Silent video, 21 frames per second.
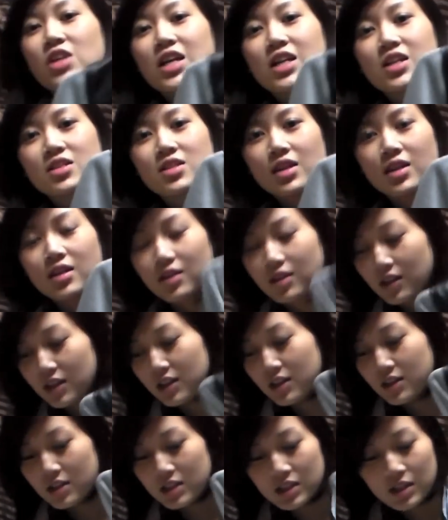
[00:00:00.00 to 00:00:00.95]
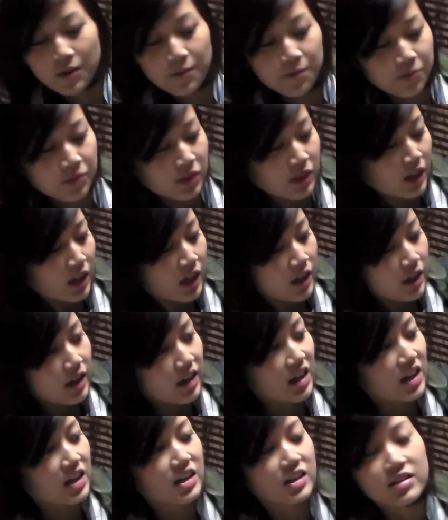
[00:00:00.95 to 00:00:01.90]
jackets like these.
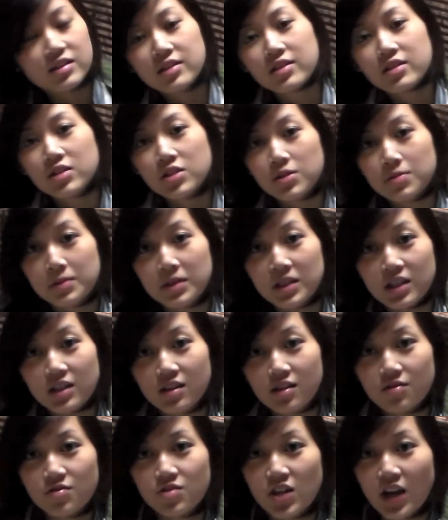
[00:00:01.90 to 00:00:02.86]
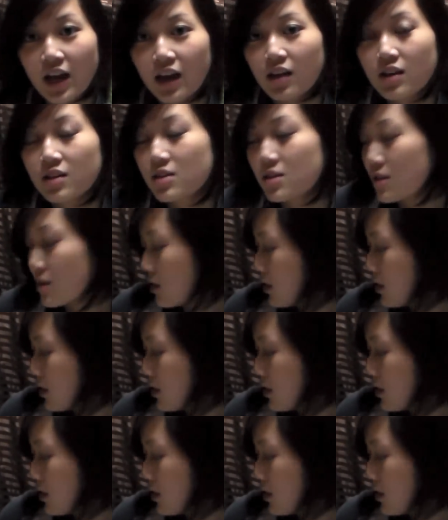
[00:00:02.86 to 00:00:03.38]
And speaking of jackets,